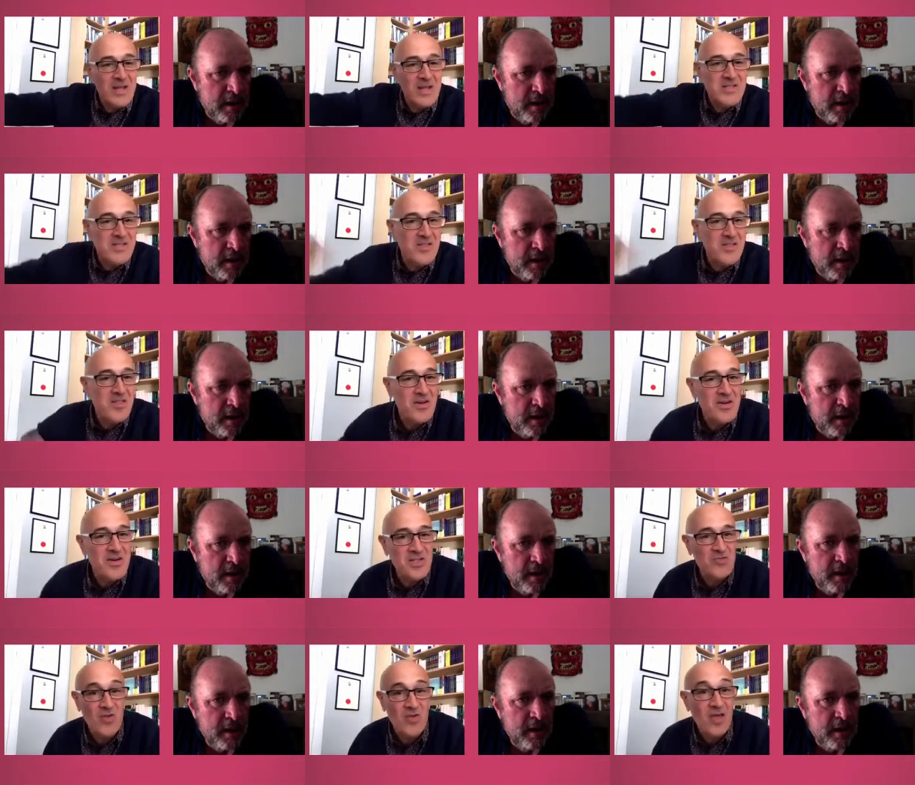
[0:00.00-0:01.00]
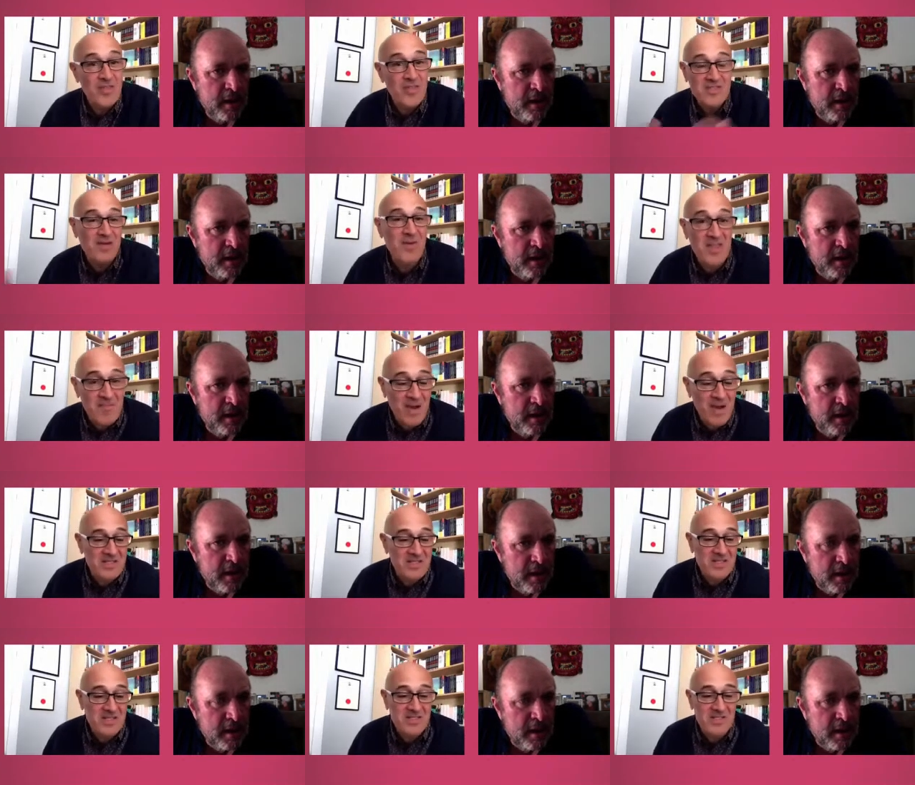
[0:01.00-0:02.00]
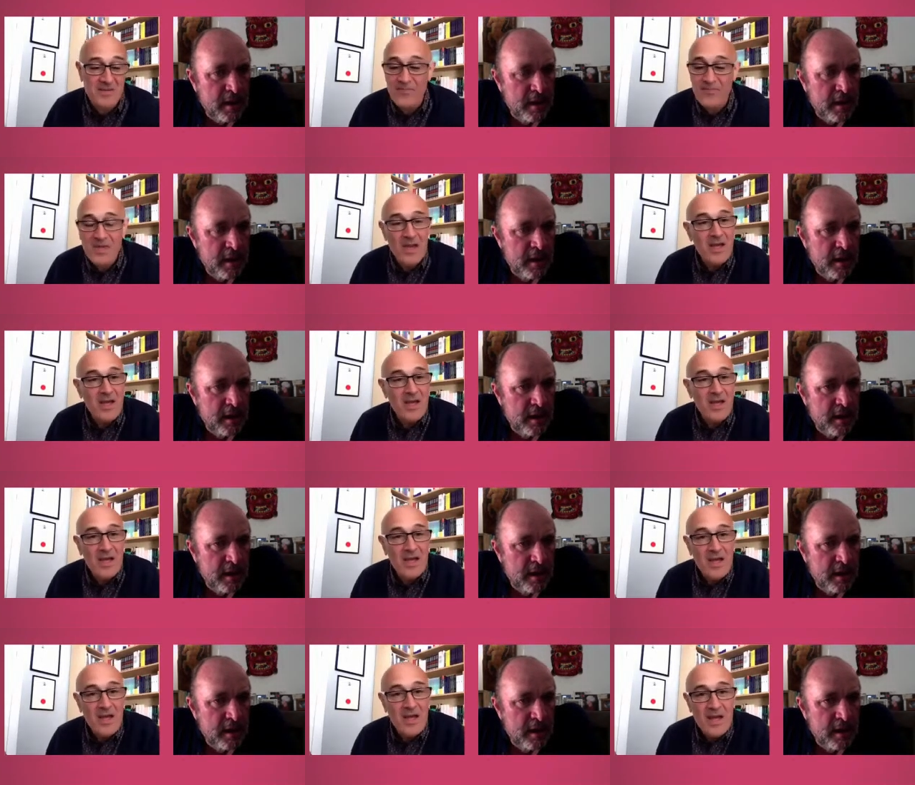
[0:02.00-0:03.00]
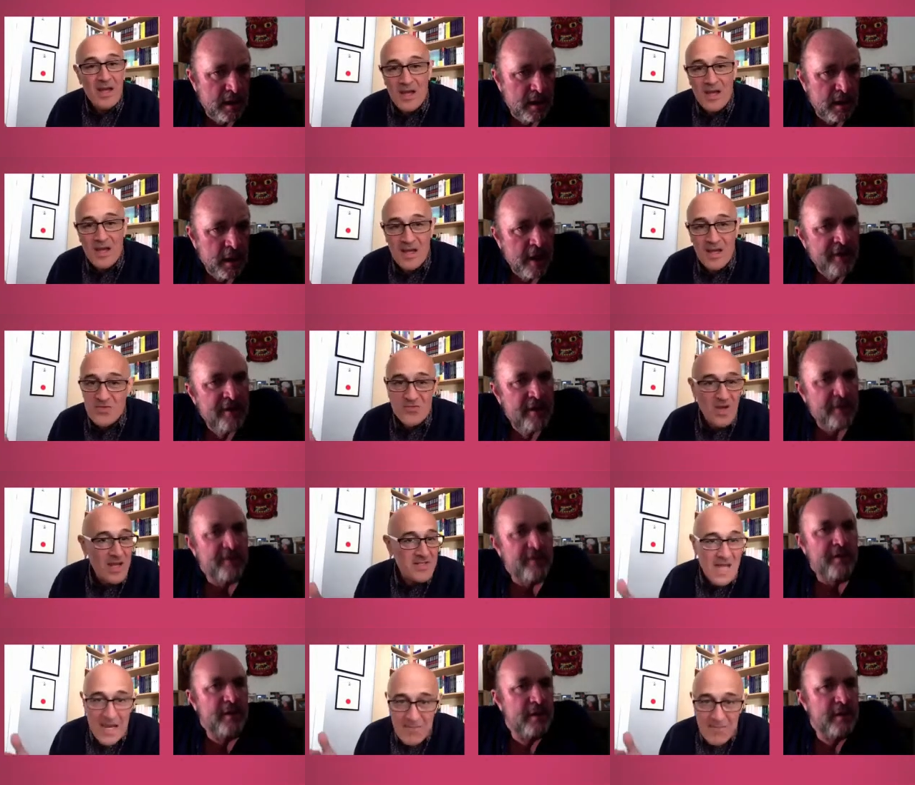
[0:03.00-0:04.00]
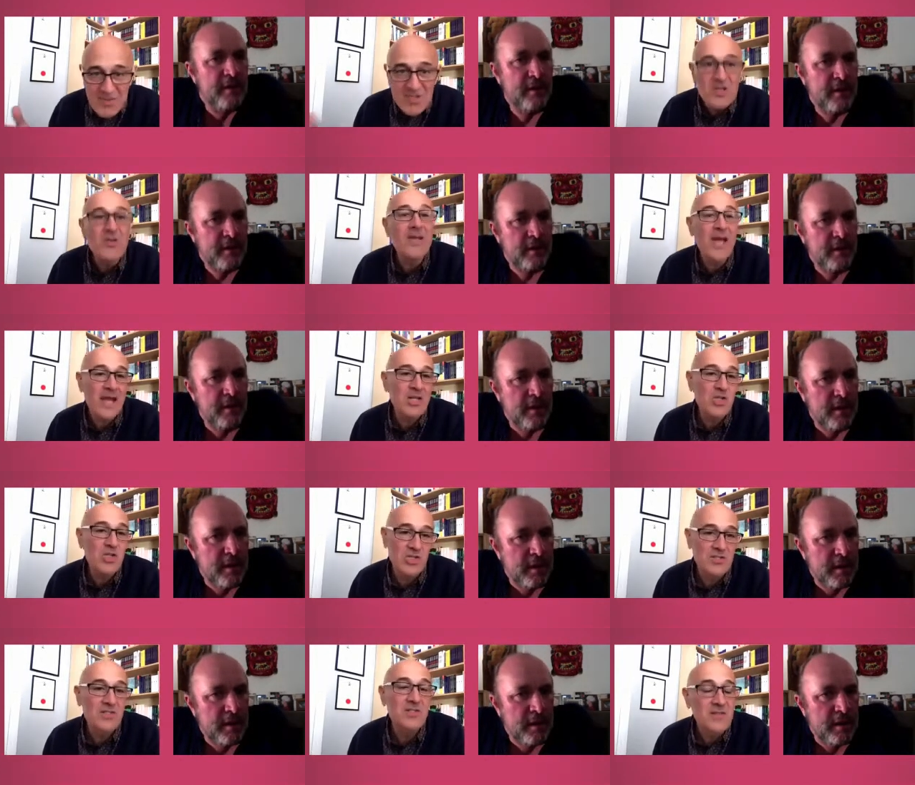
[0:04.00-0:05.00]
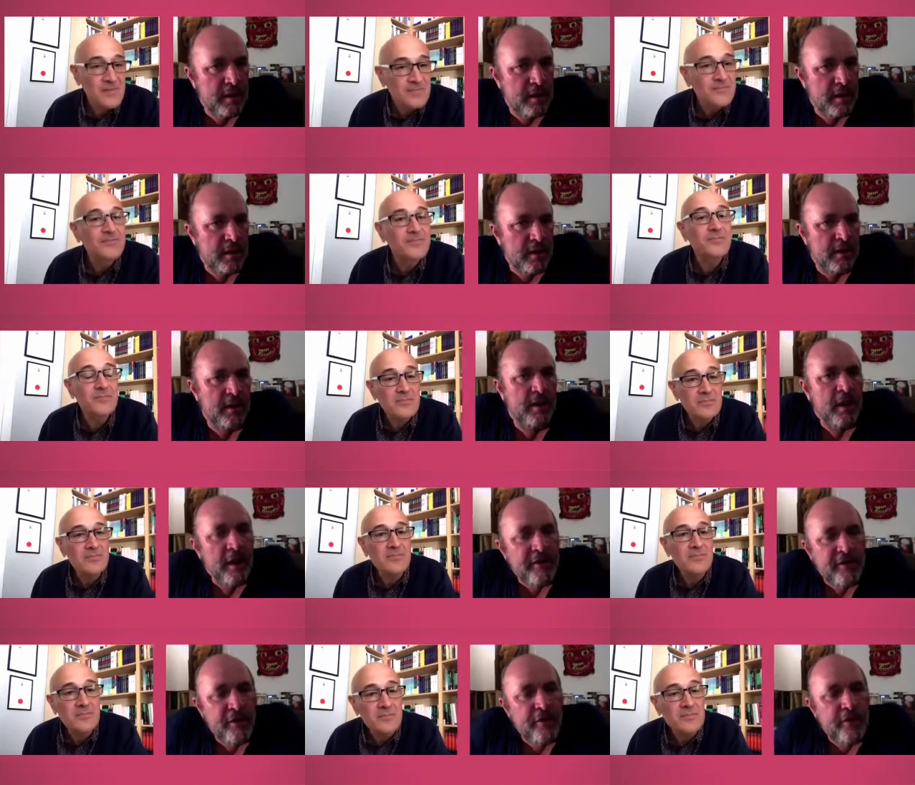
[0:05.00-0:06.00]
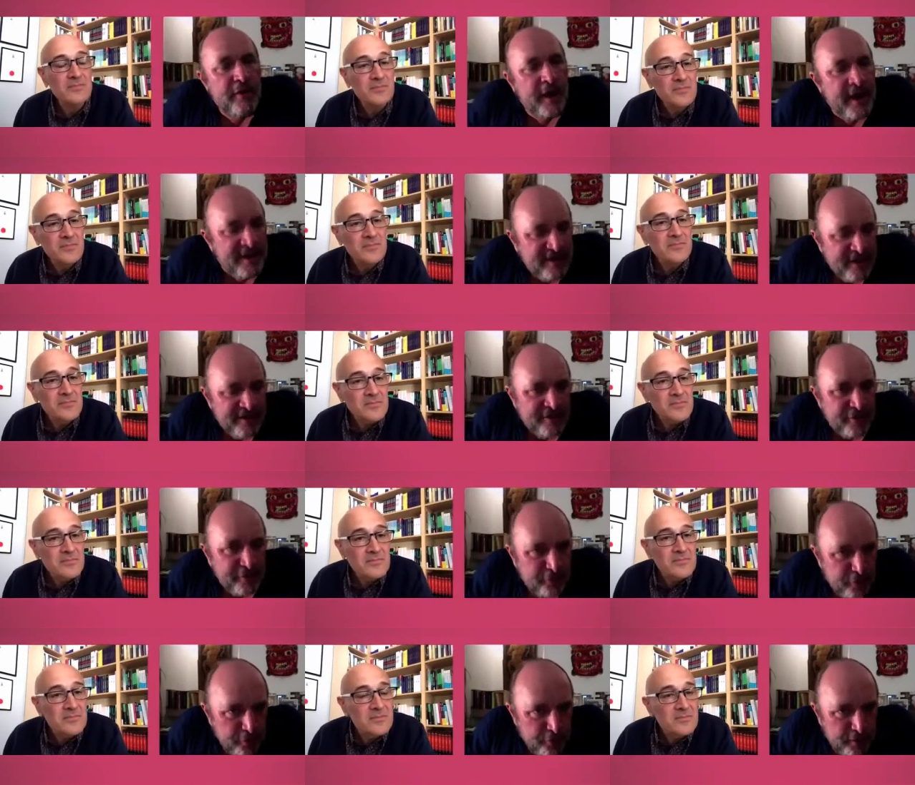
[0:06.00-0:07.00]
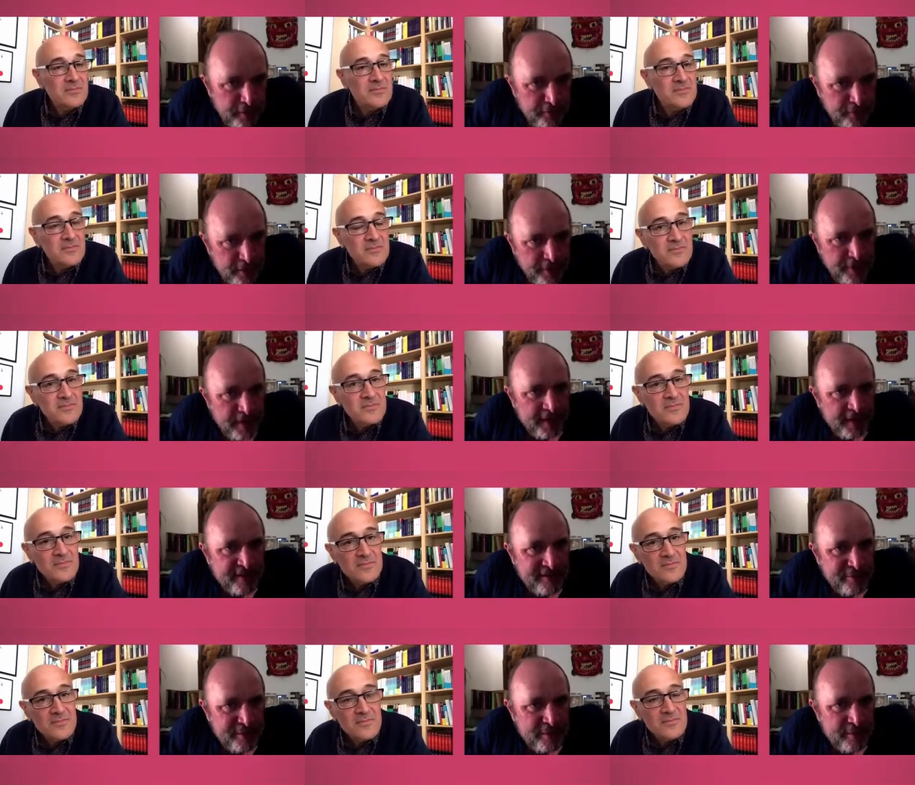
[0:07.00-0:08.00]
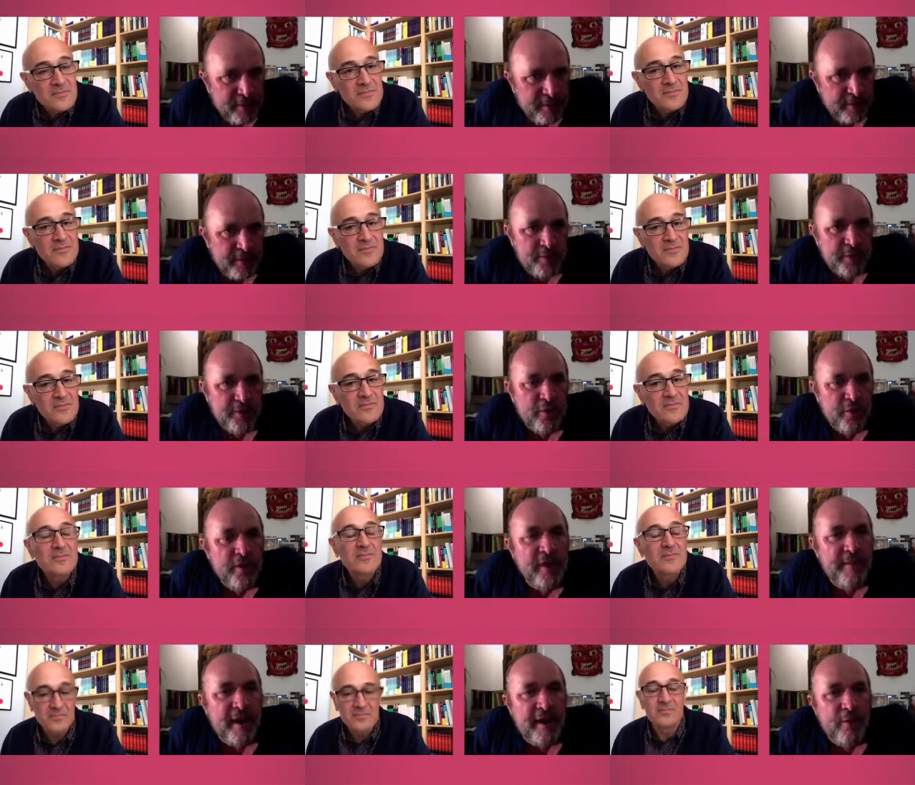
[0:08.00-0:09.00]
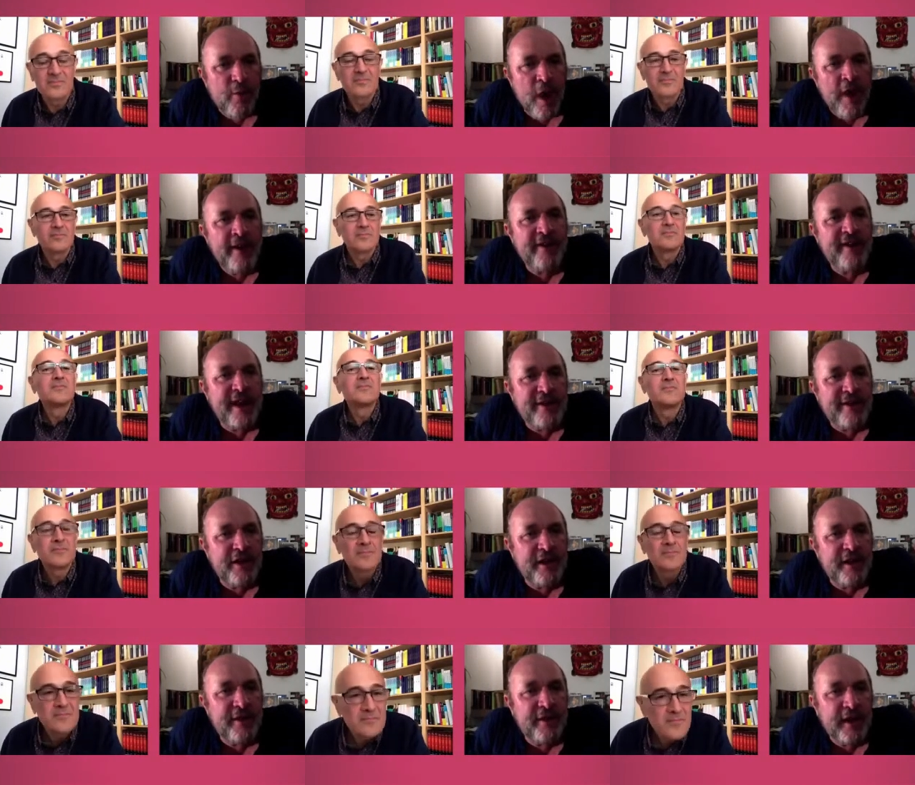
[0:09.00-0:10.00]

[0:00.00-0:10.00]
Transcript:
Speaker 1: twenties and thirties rather than some other base system is is absolutely ancient.
Speaker 2: So there, are, in a sense, there are two different things which we're talking about here. One is actually